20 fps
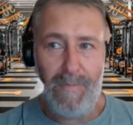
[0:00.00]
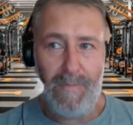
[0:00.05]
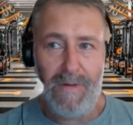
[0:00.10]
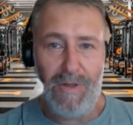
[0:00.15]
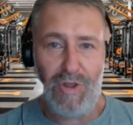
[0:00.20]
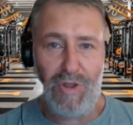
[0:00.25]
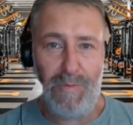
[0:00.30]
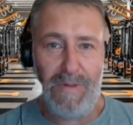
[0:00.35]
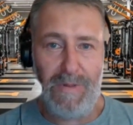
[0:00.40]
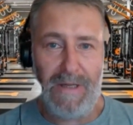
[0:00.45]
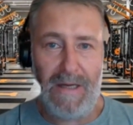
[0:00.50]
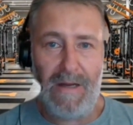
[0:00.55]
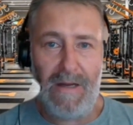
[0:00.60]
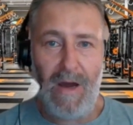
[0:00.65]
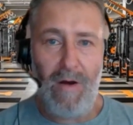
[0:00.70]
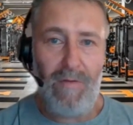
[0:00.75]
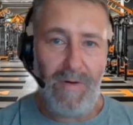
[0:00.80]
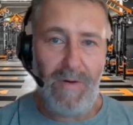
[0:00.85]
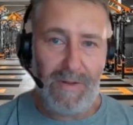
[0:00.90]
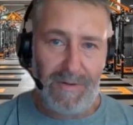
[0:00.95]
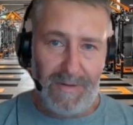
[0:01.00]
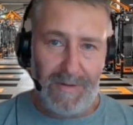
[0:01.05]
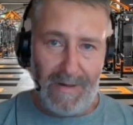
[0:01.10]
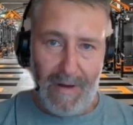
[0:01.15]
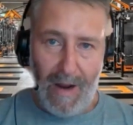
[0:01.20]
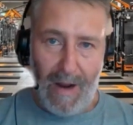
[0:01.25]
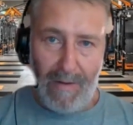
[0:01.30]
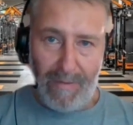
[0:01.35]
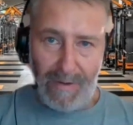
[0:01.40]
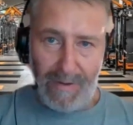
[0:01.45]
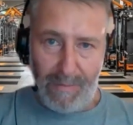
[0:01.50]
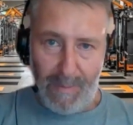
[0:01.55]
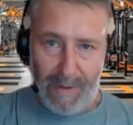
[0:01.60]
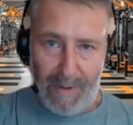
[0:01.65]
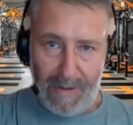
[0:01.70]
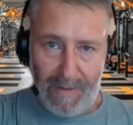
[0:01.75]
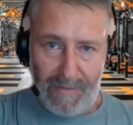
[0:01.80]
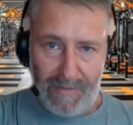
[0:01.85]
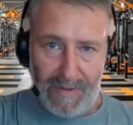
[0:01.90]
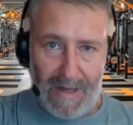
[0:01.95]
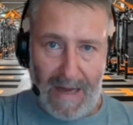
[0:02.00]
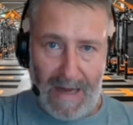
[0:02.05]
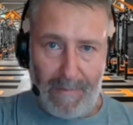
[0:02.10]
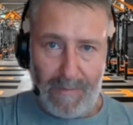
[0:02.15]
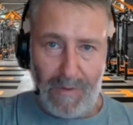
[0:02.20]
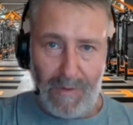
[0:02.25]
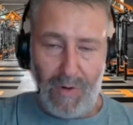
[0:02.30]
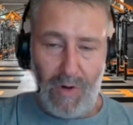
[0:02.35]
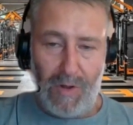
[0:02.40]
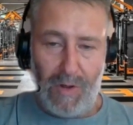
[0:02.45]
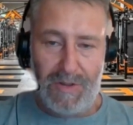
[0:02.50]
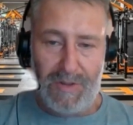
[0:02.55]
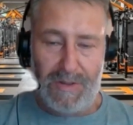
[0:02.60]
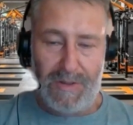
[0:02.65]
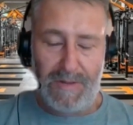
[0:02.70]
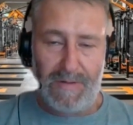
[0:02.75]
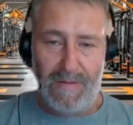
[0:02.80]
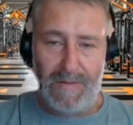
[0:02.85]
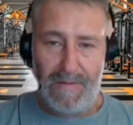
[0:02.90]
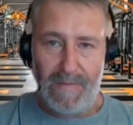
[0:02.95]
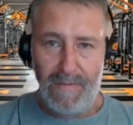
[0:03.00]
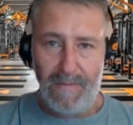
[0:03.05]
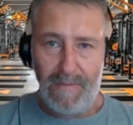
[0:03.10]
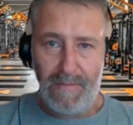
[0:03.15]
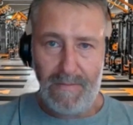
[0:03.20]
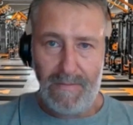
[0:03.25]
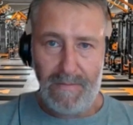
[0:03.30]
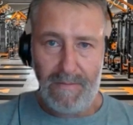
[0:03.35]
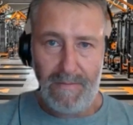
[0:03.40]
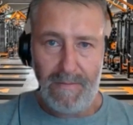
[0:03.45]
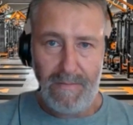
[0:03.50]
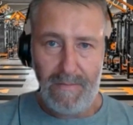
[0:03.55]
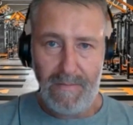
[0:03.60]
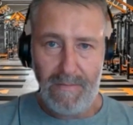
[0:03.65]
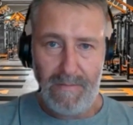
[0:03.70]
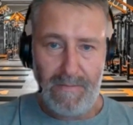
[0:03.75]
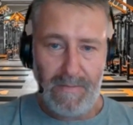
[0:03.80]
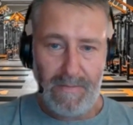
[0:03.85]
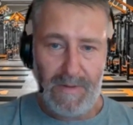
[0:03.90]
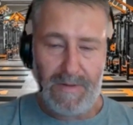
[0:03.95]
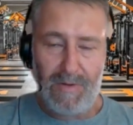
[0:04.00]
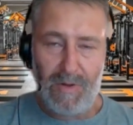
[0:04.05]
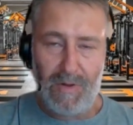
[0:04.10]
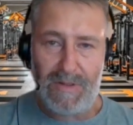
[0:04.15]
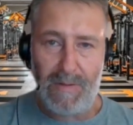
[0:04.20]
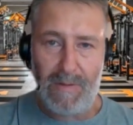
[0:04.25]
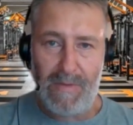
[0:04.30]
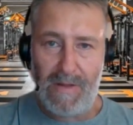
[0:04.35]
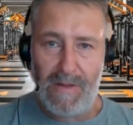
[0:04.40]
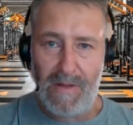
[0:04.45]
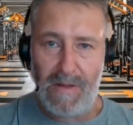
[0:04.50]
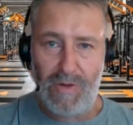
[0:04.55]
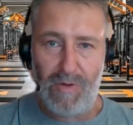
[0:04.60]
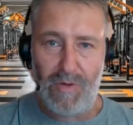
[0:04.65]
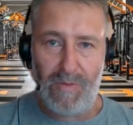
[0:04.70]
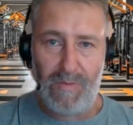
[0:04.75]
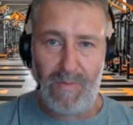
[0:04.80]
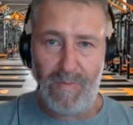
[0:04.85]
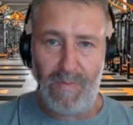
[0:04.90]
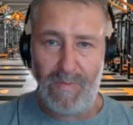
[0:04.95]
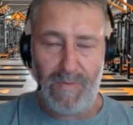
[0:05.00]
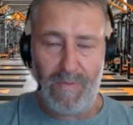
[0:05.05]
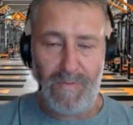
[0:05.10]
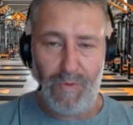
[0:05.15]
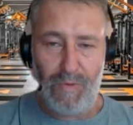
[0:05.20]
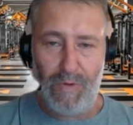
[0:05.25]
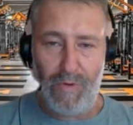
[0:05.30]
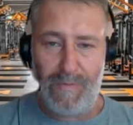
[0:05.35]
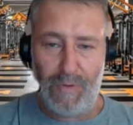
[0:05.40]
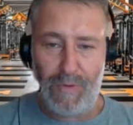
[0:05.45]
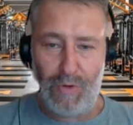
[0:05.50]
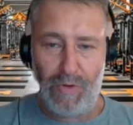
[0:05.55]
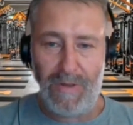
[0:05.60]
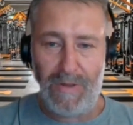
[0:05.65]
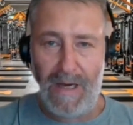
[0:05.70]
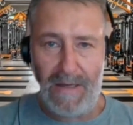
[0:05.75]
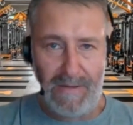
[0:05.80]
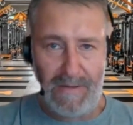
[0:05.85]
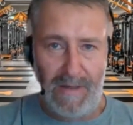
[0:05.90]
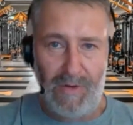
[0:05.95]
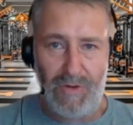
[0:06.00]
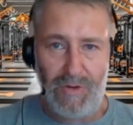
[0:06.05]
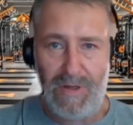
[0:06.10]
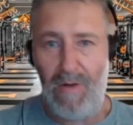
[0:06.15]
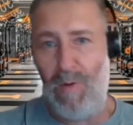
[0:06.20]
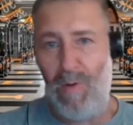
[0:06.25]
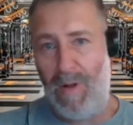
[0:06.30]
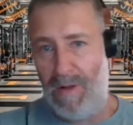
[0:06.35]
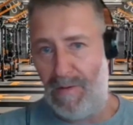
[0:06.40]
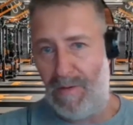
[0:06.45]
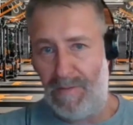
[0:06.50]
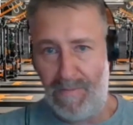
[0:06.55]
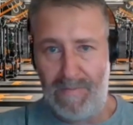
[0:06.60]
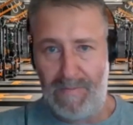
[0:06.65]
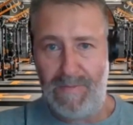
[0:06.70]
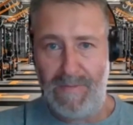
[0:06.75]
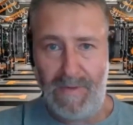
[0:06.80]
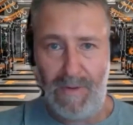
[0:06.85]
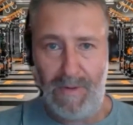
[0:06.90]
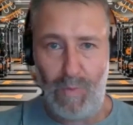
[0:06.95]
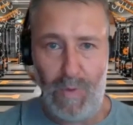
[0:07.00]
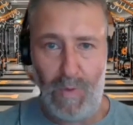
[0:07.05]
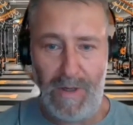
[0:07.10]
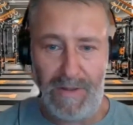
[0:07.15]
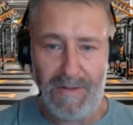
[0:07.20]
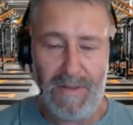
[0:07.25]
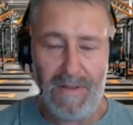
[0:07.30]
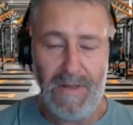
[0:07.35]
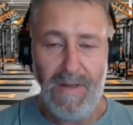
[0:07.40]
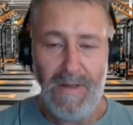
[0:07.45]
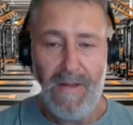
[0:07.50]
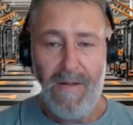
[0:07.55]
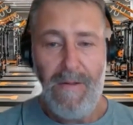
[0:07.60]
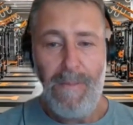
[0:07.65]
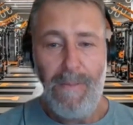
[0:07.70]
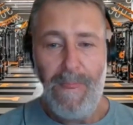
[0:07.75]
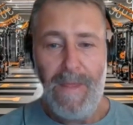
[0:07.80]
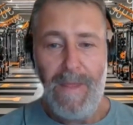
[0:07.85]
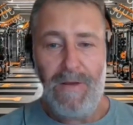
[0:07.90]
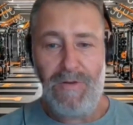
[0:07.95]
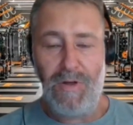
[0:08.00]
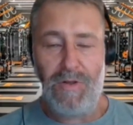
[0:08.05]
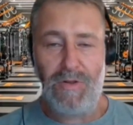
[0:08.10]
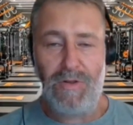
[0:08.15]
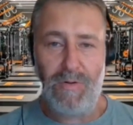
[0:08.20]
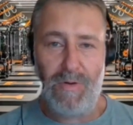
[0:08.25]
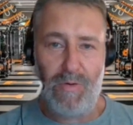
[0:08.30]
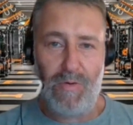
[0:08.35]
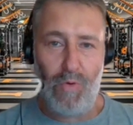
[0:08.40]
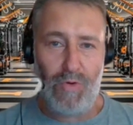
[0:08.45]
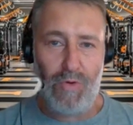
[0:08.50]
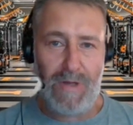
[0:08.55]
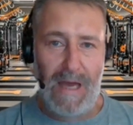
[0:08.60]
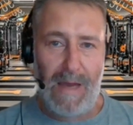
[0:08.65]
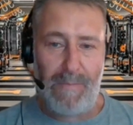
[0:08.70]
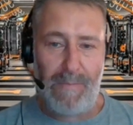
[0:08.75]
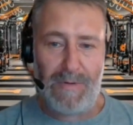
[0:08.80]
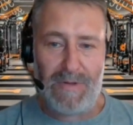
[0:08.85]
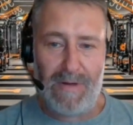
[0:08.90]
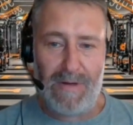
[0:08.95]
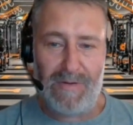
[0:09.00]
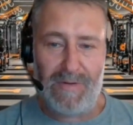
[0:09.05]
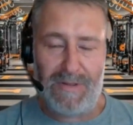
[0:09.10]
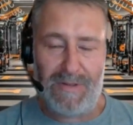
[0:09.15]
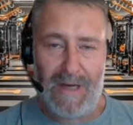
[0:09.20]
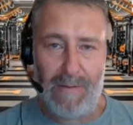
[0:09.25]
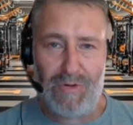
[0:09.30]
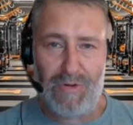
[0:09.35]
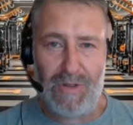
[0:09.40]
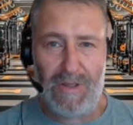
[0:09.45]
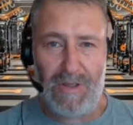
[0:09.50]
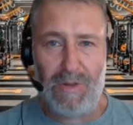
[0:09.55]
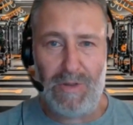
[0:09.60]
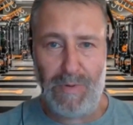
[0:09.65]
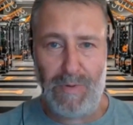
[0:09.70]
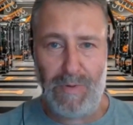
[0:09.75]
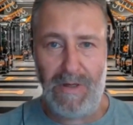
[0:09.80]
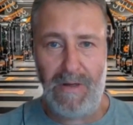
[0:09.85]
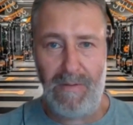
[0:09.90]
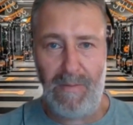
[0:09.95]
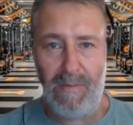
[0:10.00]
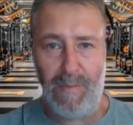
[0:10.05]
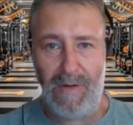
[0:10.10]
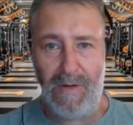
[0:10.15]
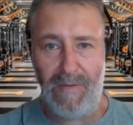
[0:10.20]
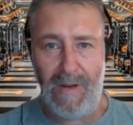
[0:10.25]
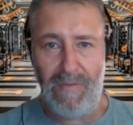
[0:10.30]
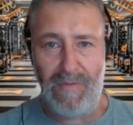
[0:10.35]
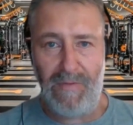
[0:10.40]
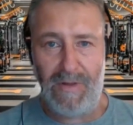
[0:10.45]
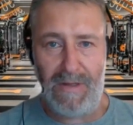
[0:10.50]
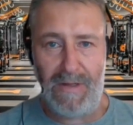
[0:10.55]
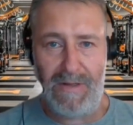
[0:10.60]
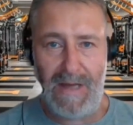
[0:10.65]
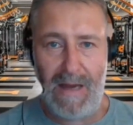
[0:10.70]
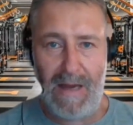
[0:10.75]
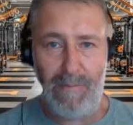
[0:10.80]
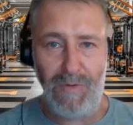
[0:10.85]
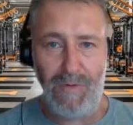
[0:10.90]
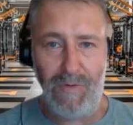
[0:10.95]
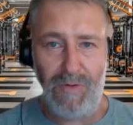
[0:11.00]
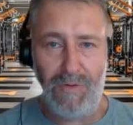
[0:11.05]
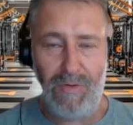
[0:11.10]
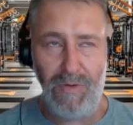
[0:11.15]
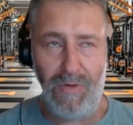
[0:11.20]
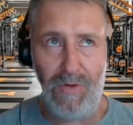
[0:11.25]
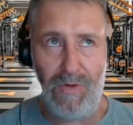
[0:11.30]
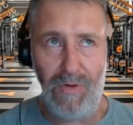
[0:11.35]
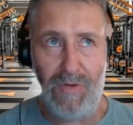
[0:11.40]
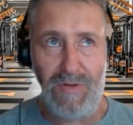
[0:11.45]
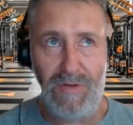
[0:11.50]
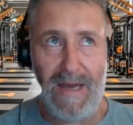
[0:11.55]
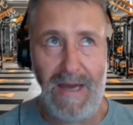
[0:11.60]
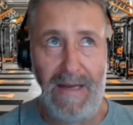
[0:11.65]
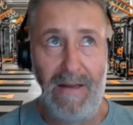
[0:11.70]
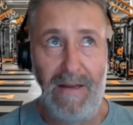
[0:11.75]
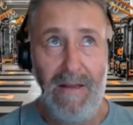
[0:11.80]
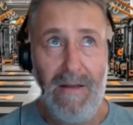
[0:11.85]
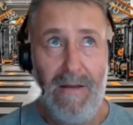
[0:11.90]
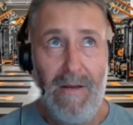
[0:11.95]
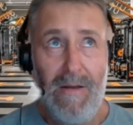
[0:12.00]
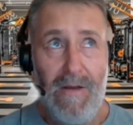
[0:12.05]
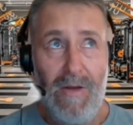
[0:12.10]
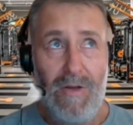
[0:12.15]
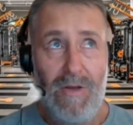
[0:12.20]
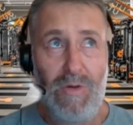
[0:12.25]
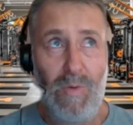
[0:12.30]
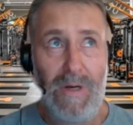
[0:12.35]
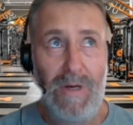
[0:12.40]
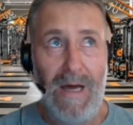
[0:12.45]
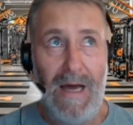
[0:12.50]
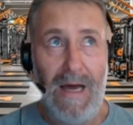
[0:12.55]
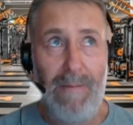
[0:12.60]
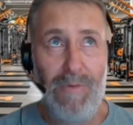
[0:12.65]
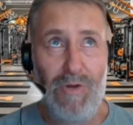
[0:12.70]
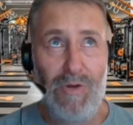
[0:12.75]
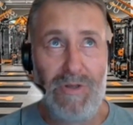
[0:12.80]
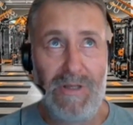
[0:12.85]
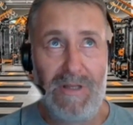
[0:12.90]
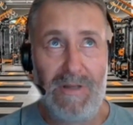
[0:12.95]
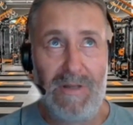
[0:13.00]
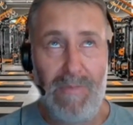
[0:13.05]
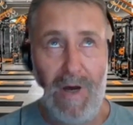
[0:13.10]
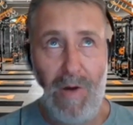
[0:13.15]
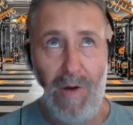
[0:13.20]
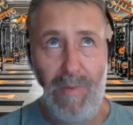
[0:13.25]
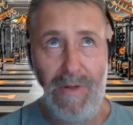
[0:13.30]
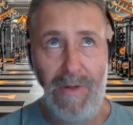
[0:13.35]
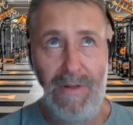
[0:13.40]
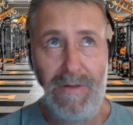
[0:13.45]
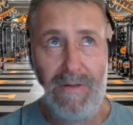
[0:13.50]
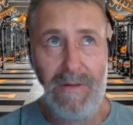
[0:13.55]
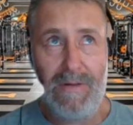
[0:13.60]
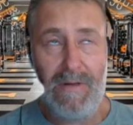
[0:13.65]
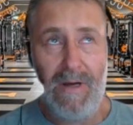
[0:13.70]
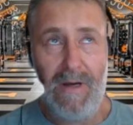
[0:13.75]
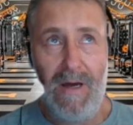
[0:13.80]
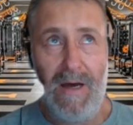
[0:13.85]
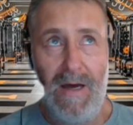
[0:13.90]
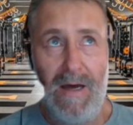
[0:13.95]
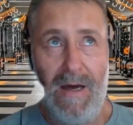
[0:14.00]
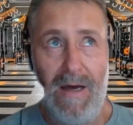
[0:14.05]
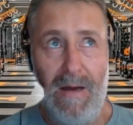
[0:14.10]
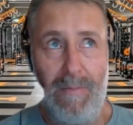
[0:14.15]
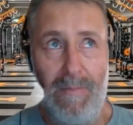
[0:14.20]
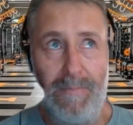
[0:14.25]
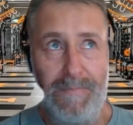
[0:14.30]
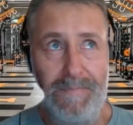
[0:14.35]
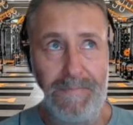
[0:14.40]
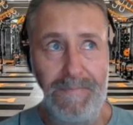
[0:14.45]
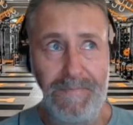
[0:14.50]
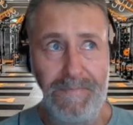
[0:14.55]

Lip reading: needs to be done over a period of time. You can't just, it's not something that you do it for 2 days, then you say, oh, it works. So it also happens over time. So you need to put in a bit of effort and time to use that. So what I'm using at the moment, and